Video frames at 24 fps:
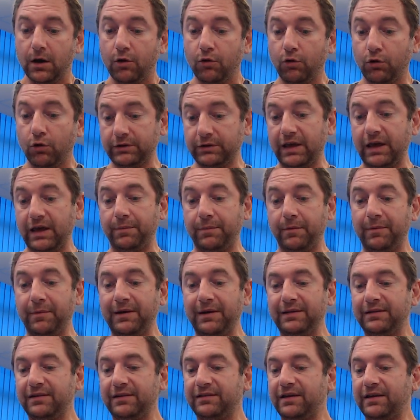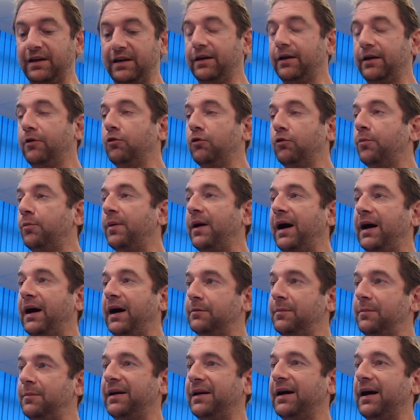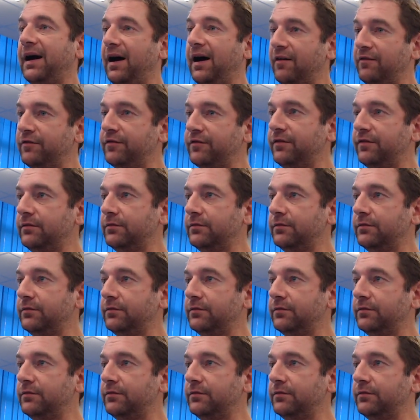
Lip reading: What capabilities can a group admin have,